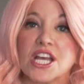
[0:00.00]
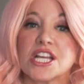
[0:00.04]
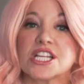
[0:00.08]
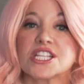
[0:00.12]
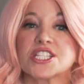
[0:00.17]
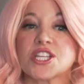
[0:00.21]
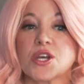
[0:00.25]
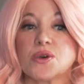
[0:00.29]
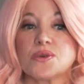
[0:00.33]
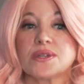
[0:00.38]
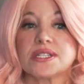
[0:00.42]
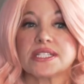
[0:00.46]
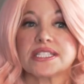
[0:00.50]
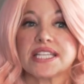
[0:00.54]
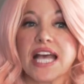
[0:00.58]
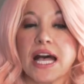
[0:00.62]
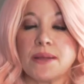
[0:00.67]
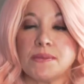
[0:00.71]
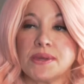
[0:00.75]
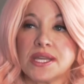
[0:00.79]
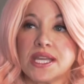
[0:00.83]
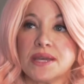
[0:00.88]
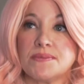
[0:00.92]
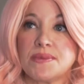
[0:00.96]
So
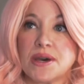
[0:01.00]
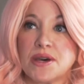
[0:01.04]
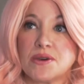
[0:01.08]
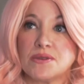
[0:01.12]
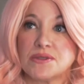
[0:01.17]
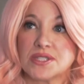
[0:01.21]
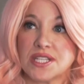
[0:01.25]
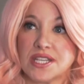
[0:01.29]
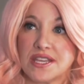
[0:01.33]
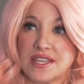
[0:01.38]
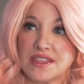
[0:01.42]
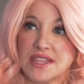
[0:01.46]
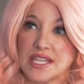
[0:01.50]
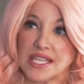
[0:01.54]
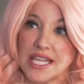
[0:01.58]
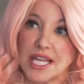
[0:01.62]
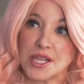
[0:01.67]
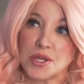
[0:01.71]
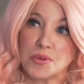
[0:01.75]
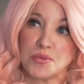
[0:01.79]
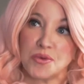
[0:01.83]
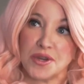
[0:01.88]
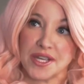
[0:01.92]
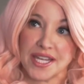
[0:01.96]
tell me about the
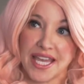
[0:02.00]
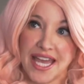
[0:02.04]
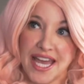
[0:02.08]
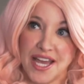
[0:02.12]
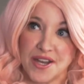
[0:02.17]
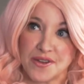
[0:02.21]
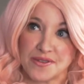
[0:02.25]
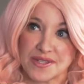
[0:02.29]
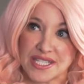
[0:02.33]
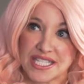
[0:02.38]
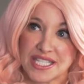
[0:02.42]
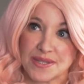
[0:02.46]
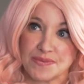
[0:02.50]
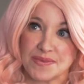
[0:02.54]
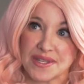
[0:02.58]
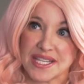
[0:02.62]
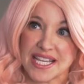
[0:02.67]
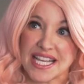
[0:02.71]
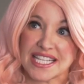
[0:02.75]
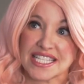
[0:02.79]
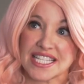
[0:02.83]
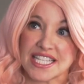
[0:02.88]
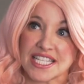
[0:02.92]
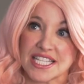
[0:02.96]
Yellow Brick House,
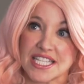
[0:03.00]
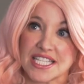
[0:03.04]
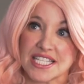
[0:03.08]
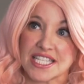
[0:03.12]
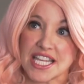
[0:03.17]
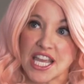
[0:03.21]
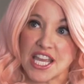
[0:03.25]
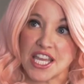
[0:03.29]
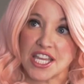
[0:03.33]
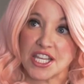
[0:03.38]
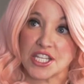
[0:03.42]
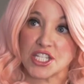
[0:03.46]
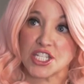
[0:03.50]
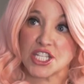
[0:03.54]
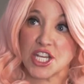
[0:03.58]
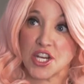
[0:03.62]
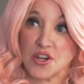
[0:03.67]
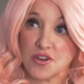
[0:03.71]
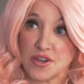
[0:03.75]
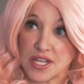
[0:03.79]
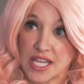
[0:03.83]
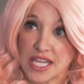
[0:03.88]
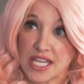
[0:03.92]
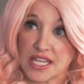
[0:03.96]
because this is a
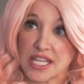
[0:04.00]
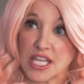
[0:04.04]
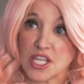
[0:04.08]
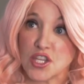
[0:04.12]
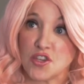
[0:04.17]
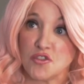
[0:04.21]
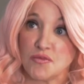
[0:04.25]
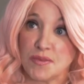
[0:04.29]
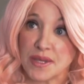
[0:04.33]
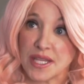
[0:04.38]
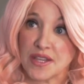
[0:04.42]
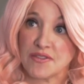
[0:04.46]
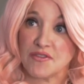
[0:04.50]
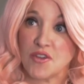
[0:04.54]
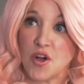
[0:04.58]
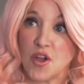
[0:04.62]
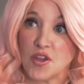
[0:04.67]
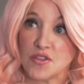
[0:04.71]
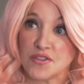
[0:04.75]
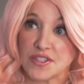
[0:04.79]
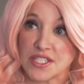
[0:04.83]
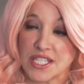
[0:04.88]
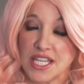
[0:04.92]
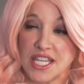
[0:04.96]
charity that you've been
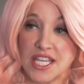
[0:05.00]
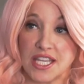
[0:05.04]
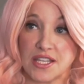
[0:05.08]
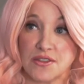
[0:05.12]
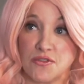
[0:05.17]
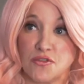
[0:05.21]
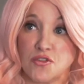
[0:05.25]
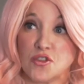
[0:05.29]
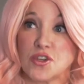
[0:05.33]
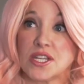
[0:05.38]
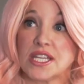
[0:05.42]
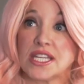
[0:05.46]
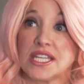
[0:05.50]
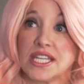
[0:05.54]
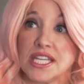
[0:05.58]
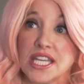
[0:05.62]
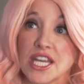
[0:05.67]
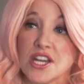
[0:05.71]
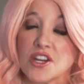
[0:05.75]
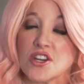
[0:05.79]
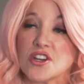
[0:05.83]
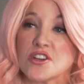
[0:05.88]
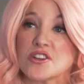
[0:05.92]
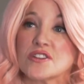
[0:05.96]
involved in for
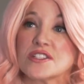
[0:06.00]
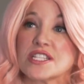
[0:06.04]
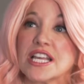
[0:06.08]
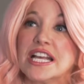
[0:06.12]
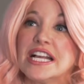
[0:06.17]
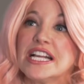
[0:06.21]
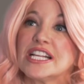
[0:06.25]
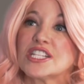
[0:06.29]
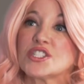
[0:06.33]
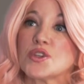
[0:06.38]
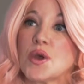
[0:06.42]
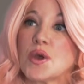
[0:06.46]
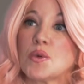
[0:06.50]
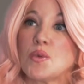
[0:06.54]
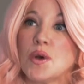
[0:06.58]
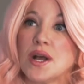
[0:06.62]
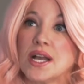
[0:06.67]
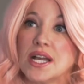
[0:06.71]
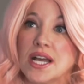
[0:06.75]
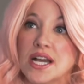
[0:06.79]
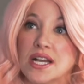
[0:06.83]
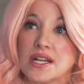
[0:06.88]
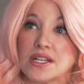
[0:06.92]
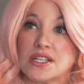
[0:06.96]
years. So I
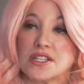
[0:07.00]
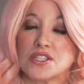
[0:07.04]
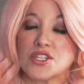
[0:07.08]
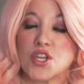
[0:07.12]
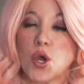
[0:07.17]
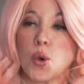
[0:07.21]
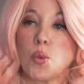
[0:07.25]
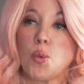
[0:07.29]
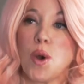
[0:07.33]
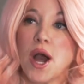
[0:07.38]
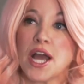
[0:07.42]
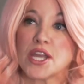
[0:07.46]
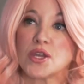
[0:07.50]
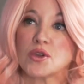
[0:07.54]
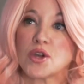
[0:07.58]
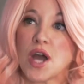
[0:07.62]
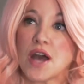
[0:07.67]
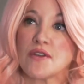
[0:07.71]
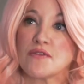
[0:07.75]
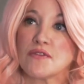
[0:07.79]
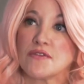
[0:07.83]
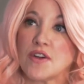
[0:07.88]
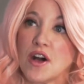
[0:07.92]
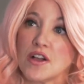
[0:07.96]
want to know why you
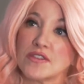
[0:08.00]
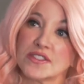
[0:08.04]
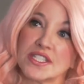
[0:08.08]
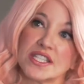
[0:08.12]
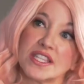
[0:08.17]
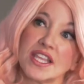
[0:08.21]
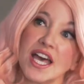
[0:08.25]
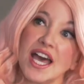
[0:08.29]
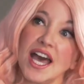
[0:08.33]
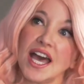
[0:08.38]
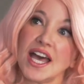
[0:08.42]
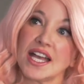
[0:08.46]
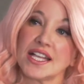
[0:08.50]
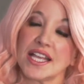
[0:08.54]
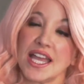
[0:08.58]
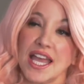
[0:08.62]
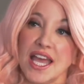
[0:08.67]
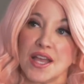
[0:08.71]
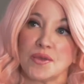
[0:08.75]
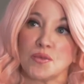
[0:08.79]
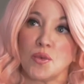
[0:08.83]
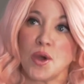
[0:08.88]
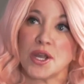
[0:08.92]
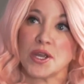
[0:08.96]
got involved in that
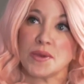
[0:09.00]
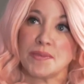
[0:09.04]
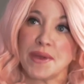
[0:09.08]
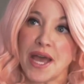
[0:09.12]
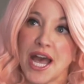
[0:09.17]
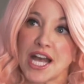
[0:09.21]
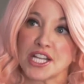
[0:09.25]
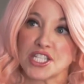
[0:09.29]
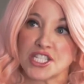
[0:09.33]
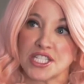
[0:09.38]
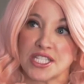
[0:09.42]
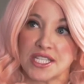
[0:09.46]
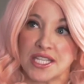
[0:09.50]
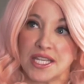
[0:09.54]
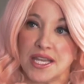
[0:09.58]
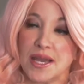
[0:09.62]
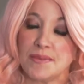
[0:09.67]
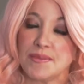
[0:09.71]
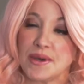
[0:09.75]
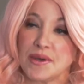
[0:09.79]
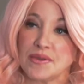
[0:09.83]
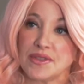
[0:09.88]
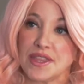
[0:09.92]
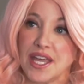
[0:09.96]
and why you're passionate
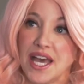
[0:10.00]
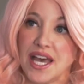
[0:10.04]
about